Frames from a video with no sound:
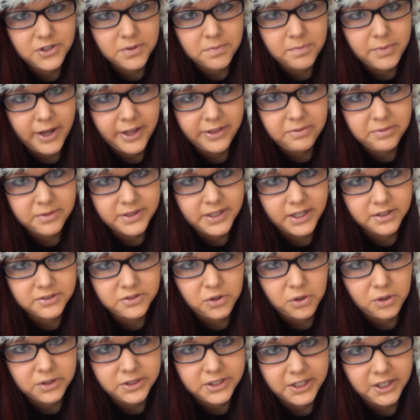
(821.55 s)
your breath without
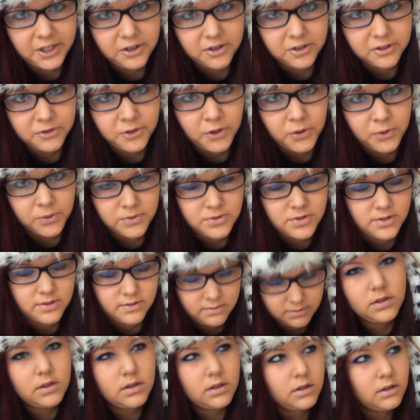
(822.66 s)
holding your nose?
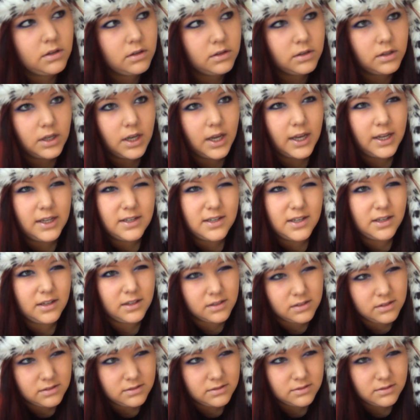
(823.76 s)
Kinda.
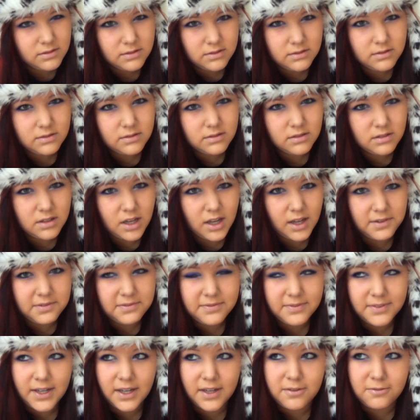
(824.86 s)
I've
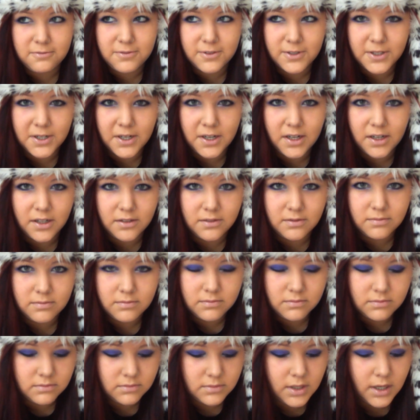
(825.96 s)
kind of forgot
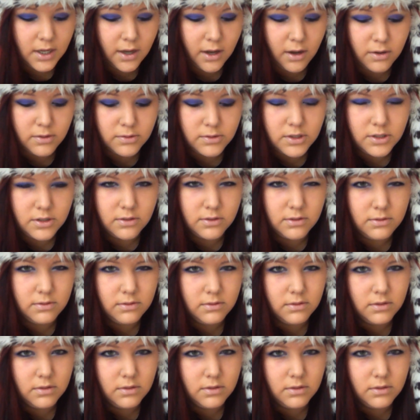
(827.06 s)
how to.